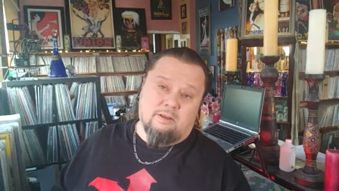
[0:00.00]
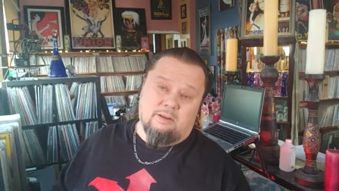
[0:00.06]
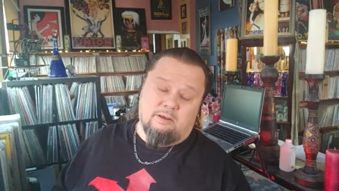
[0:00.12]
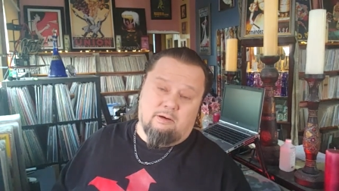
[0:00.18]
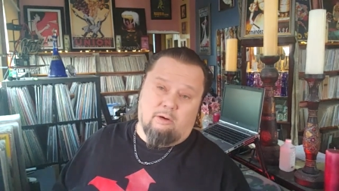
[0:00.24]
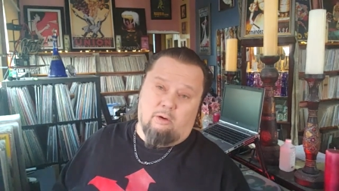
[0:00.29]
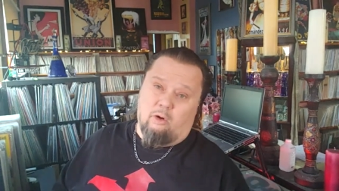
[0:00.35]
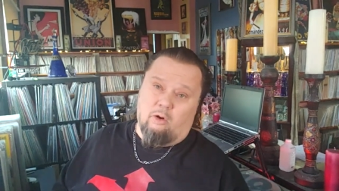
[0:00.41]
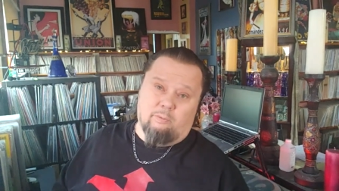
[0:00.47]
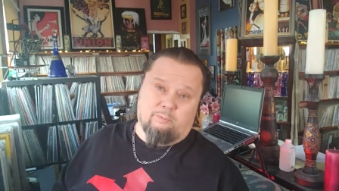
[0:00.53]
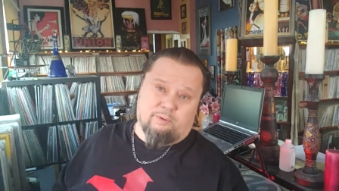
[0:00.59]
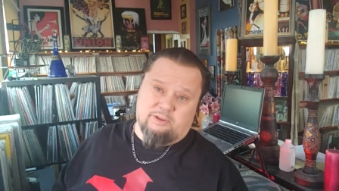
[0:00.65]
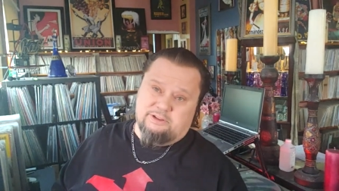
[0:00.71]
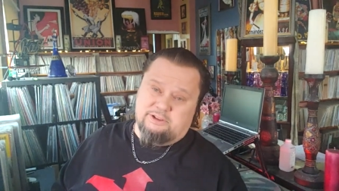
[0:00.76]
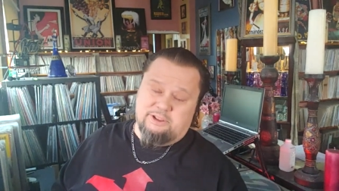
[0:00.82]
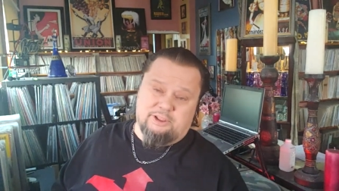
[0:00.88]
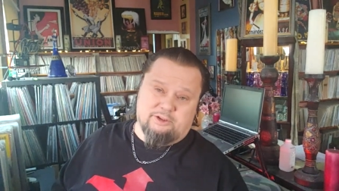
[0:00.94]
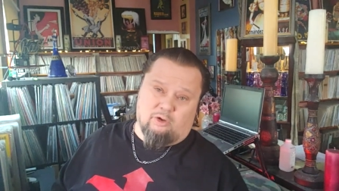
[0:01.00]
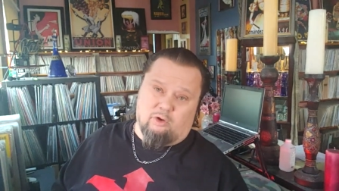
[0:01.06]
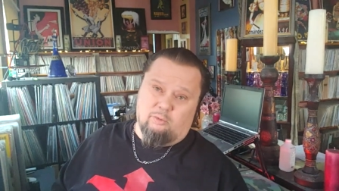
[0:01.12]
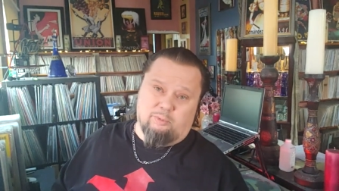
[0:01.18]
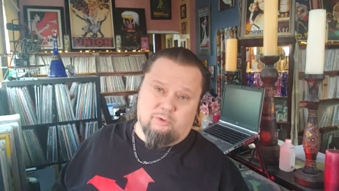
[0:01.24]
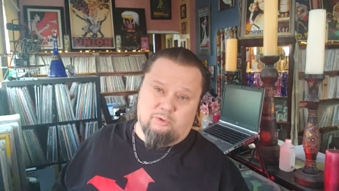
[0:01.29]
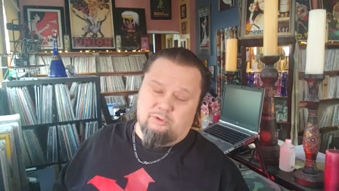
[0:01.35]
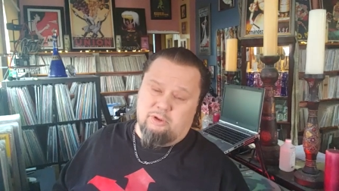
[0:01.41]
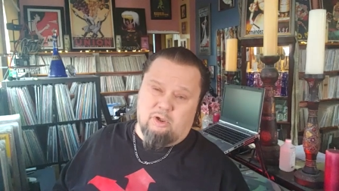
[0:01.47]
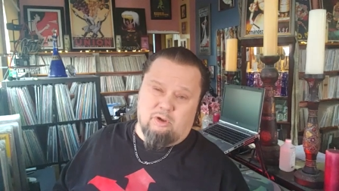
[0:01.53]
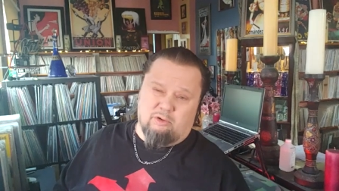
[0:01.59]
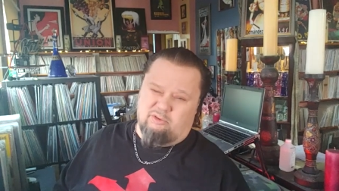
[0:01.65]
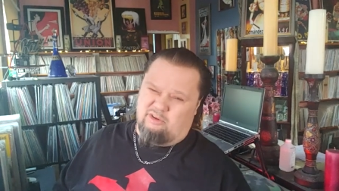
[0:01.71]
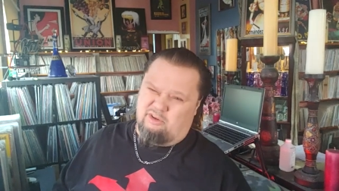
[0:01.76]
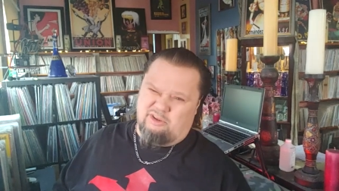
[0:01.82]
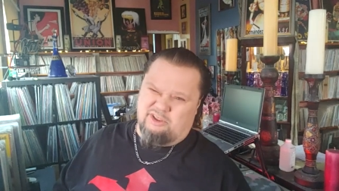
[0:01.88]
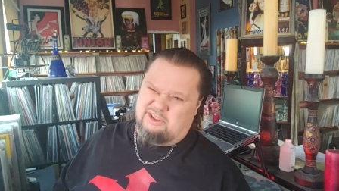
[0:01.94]
You know, old Prestige, old Blue
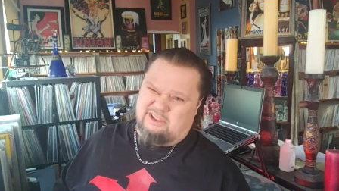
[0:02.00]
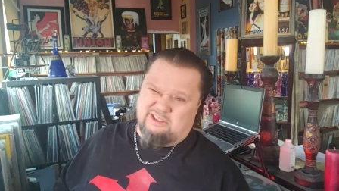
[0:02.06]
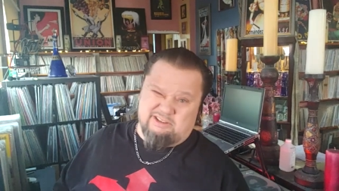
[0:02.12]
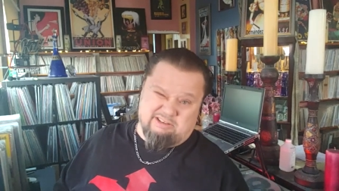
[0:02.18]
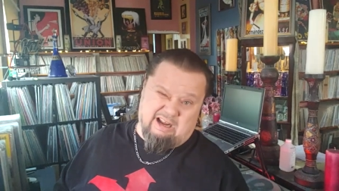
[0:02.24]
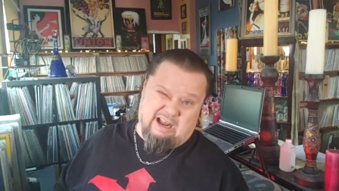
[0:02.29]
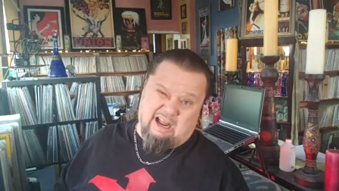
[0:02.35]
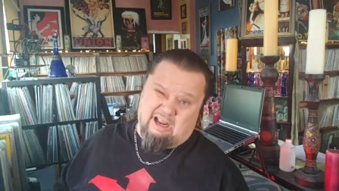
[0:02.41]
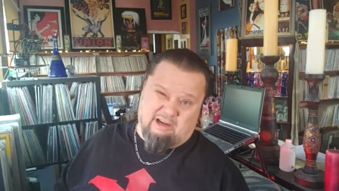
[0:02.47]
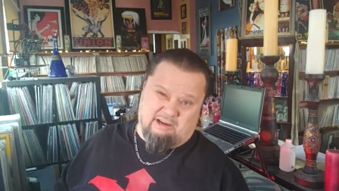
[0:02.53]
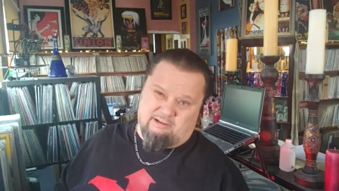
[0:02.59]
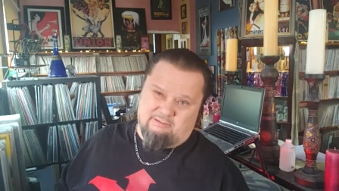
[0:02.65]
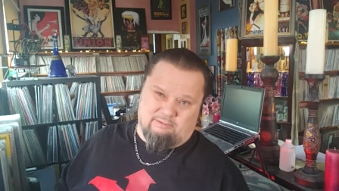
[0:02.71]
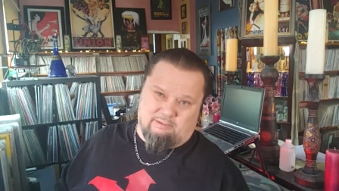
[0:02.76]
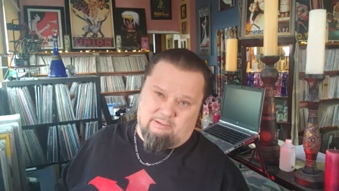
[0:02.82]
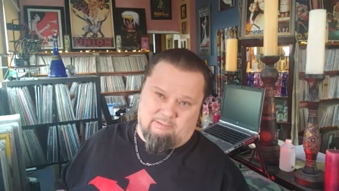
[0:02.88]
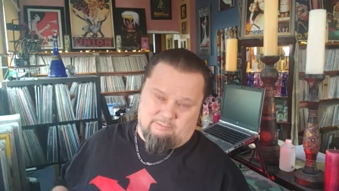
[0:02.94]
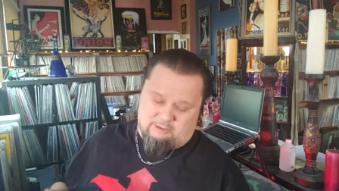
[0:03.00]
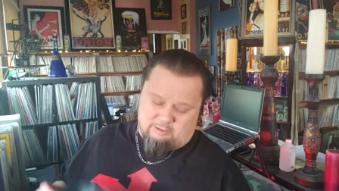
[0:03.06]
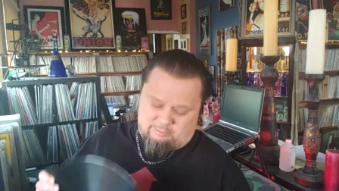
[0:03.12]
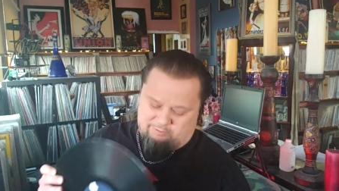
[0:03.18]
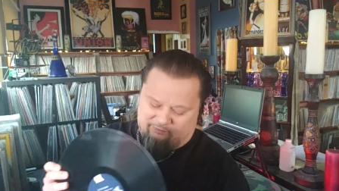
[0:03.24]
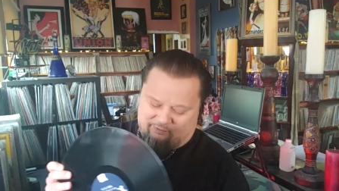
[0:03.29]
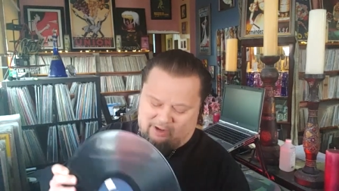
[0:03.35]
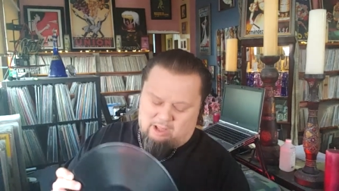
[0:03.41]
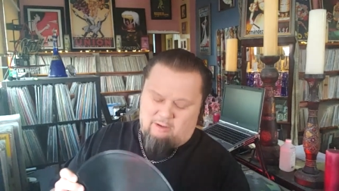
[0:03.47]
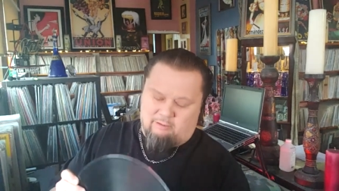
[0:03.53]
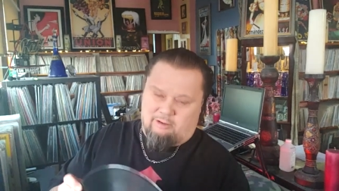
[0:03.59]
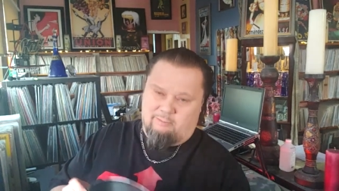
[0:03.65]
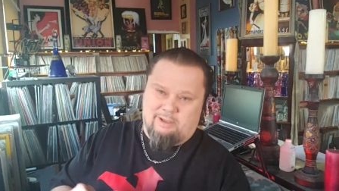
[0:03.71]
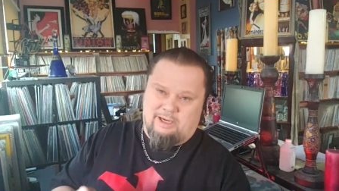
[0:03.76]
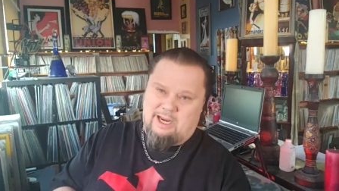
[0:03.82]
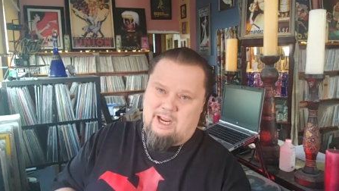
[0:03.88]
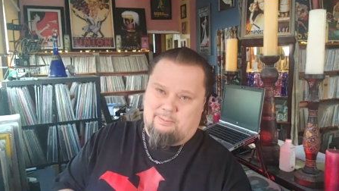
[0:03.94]
Note, they're just not to be found
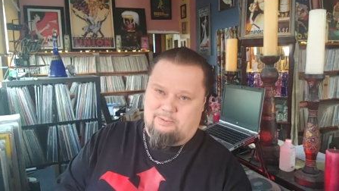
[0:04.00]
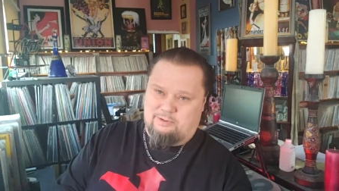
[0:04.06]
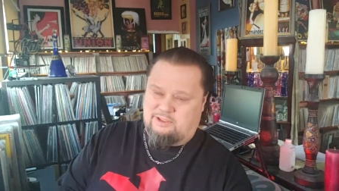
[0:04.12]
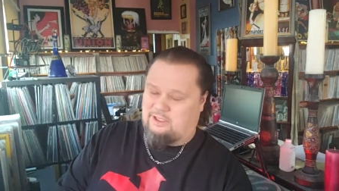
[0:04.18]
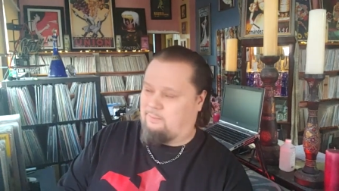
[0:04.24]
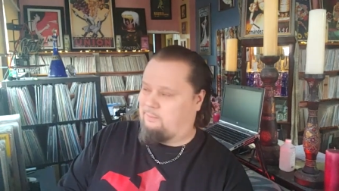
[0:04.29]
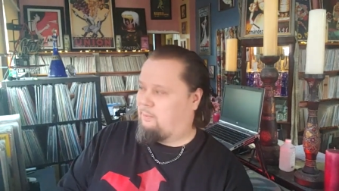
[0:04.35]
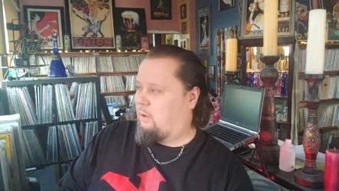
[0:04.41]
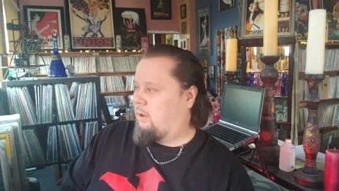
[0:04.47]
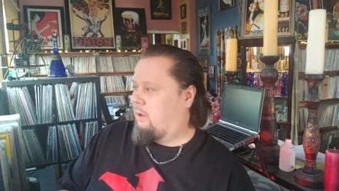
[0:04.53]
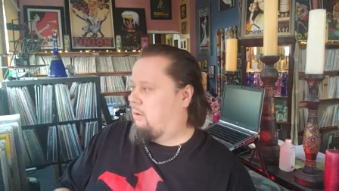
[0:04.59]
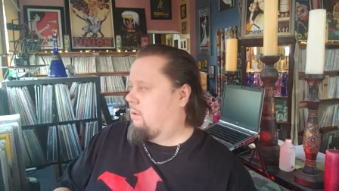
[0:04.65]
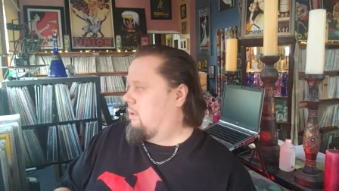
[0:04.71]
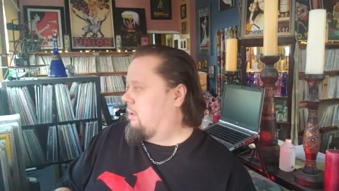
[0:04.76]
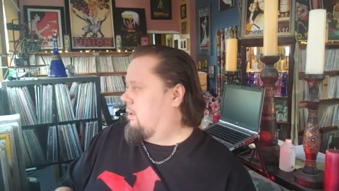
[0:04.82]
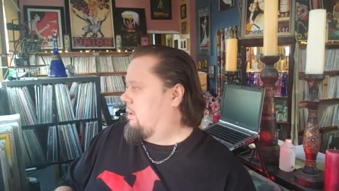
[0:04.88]
in Minneapolis, St. Paul.